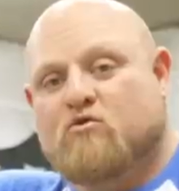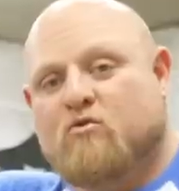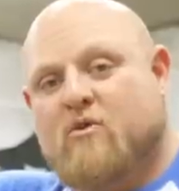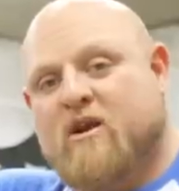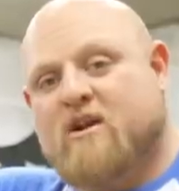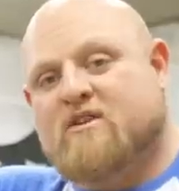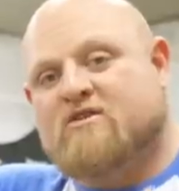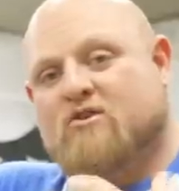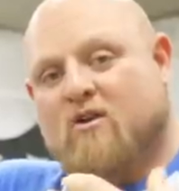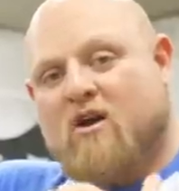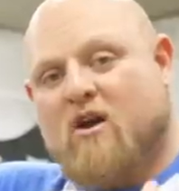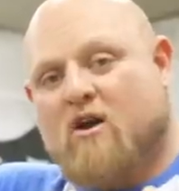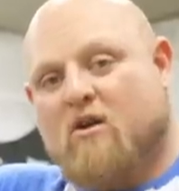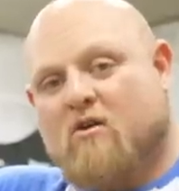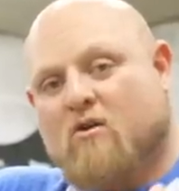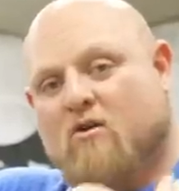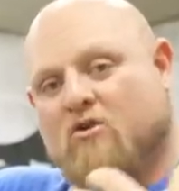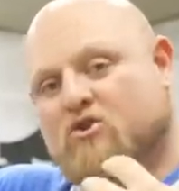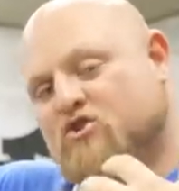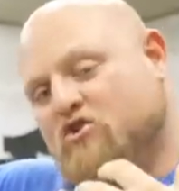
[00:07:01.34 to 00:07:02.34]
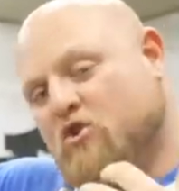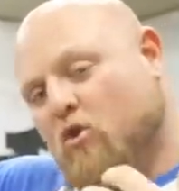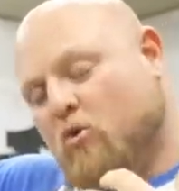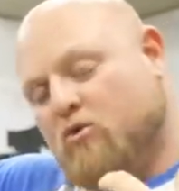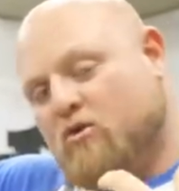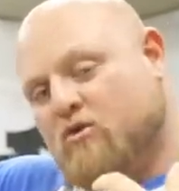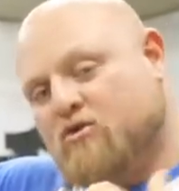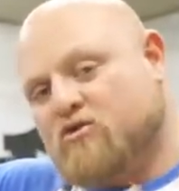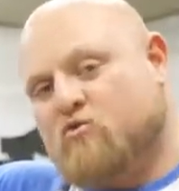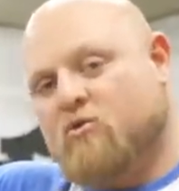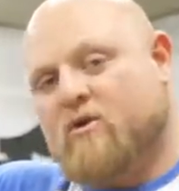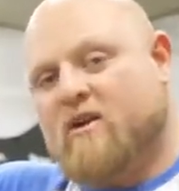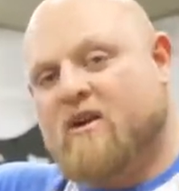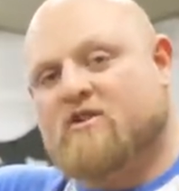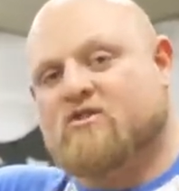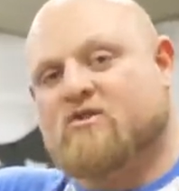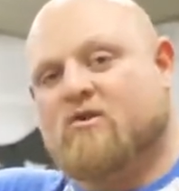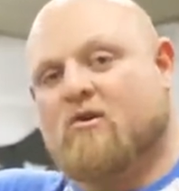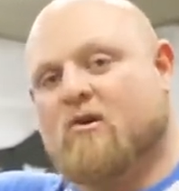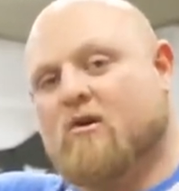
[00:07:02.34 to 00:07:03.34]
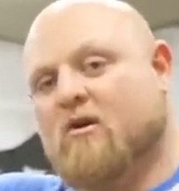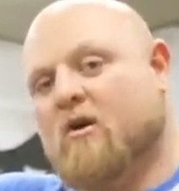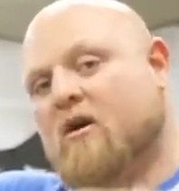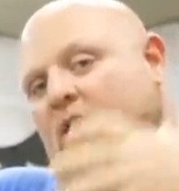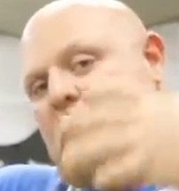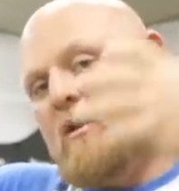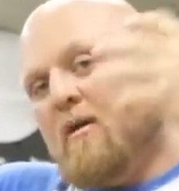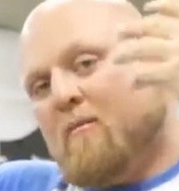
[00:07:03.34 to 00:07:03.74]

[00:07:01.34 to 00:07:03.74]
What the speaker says: tweaks or shoulder tweaks or